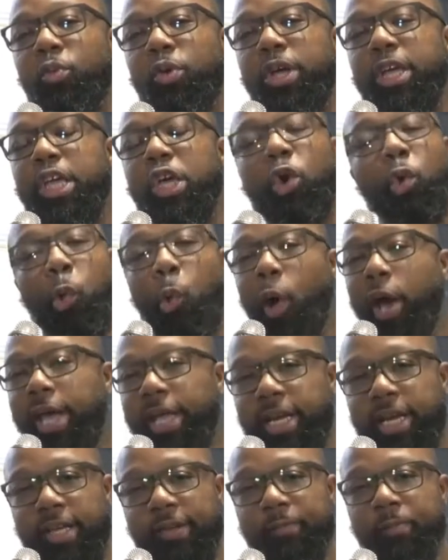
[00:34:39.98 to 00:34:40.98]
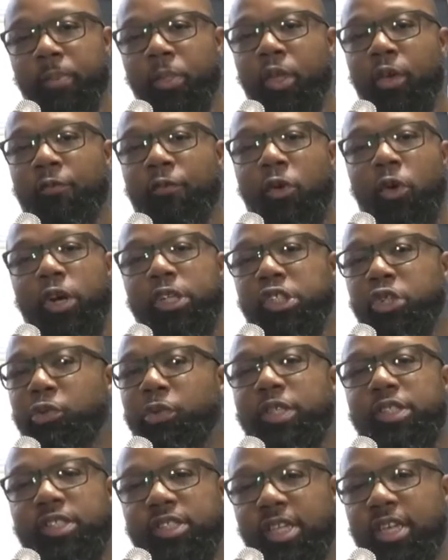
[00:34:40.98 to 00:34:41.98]
equated for us to
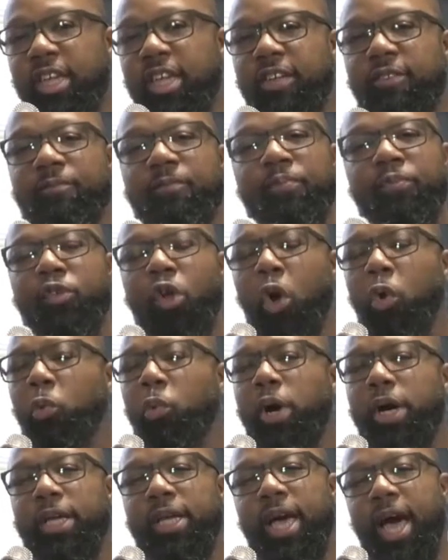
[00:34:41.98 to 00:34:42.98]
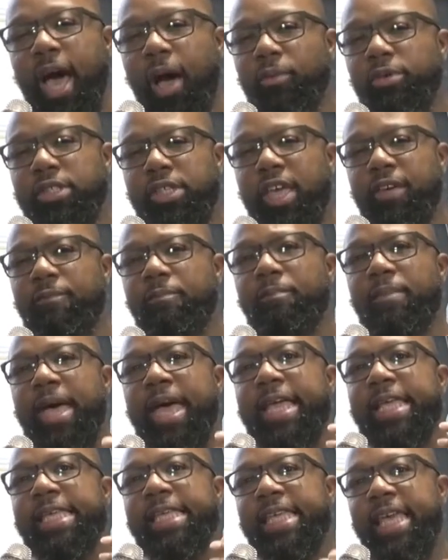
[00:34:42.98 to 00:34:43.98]
receive on what God was giving,
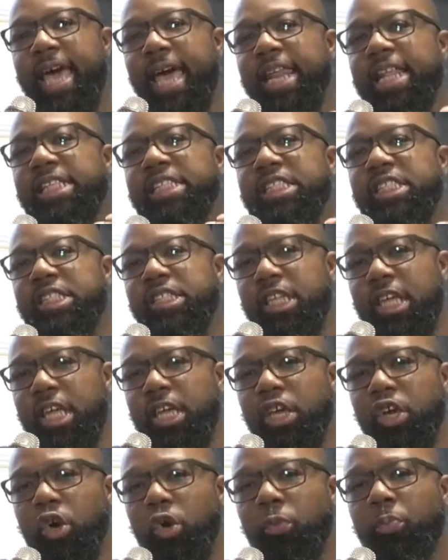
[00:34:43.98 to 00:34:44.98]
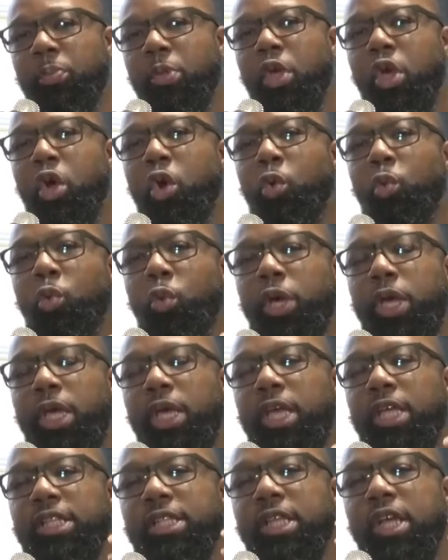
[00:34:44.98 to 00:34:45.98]
and yet and still
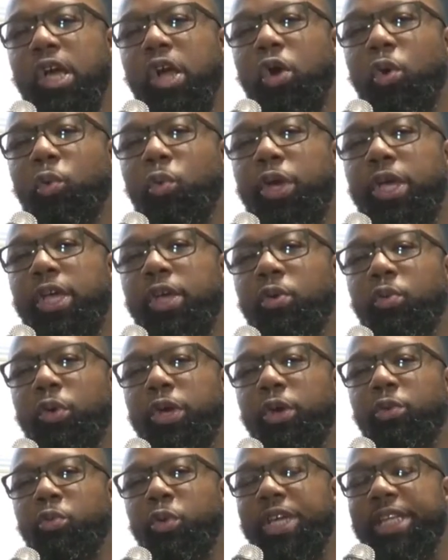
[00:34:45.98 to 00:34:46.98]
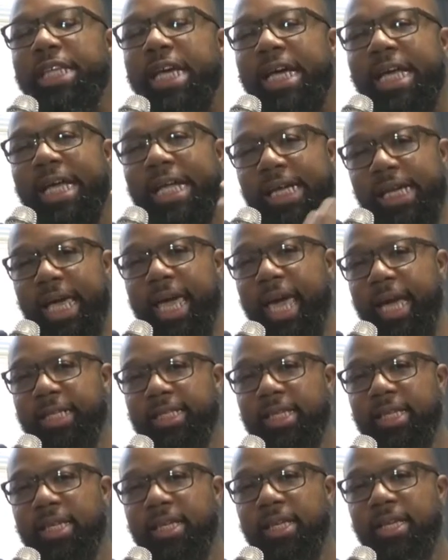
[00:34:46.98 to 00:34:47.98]
we
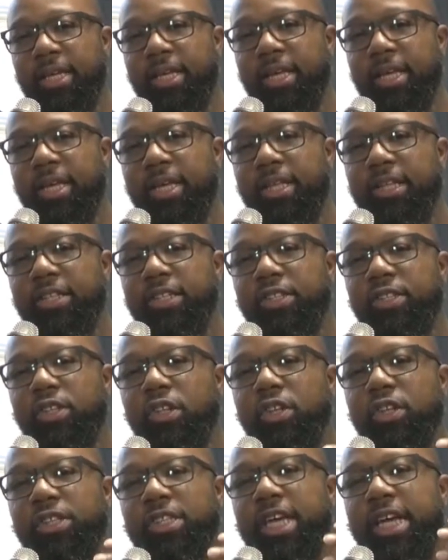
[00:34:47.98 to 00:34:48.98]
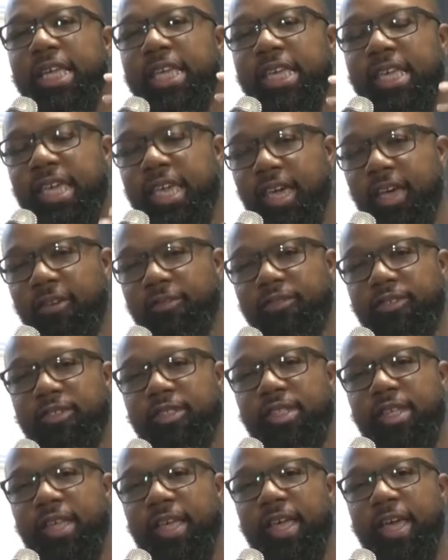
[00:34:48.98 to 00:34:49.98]
neglect the
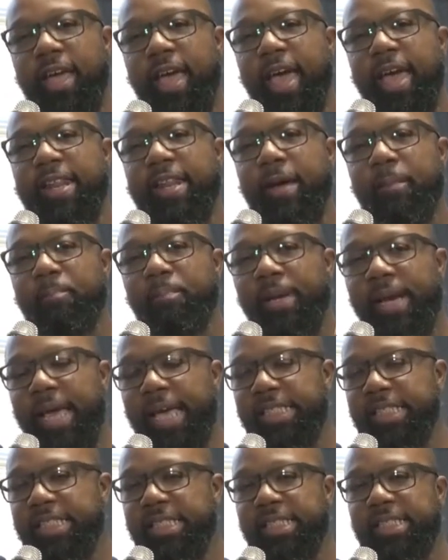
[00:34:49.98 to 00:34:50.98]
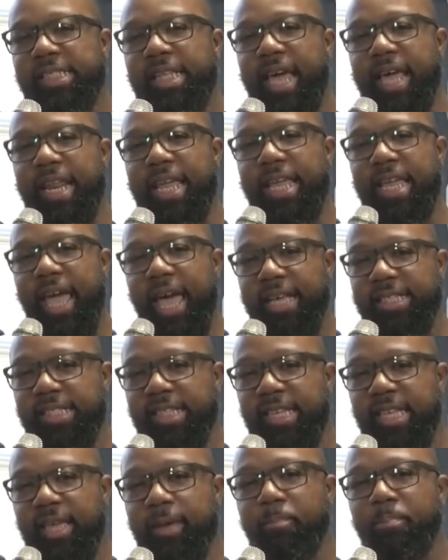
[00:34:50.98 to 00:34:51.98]
gifts and the blessings that he has
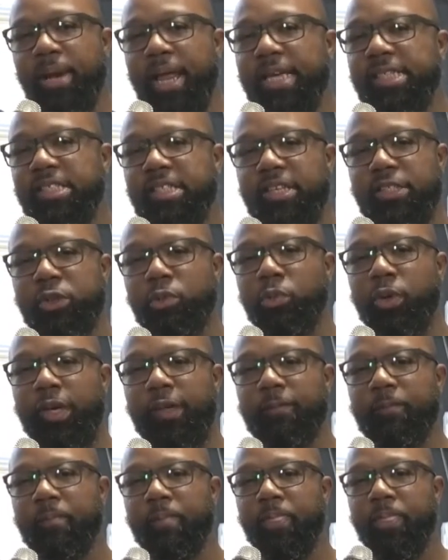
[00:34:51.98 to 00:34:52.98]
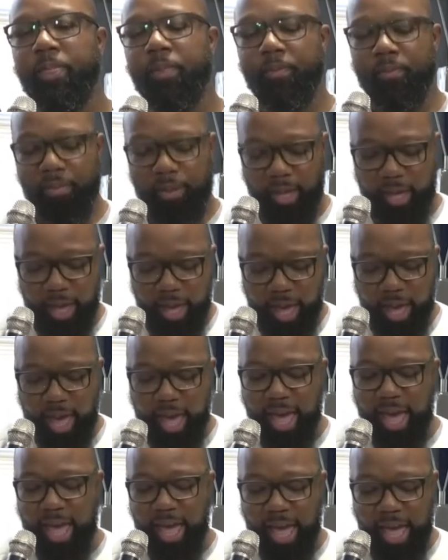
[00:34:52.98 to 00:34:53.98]
blessed us with.
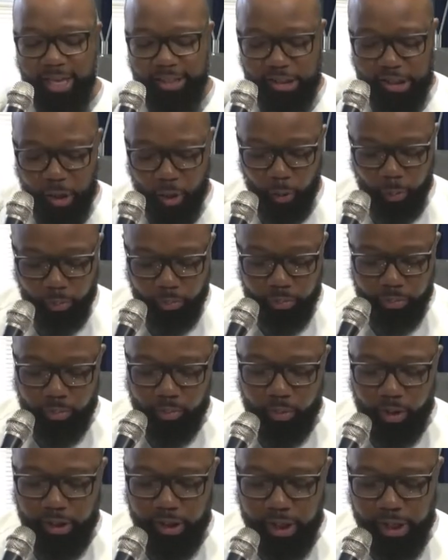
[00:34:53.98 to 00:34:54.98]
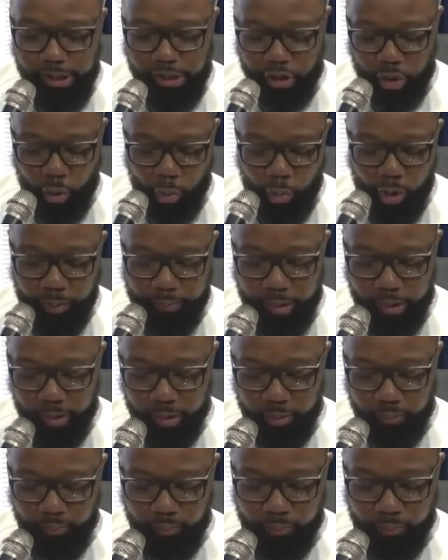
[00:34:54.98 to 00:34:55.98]
And so these two women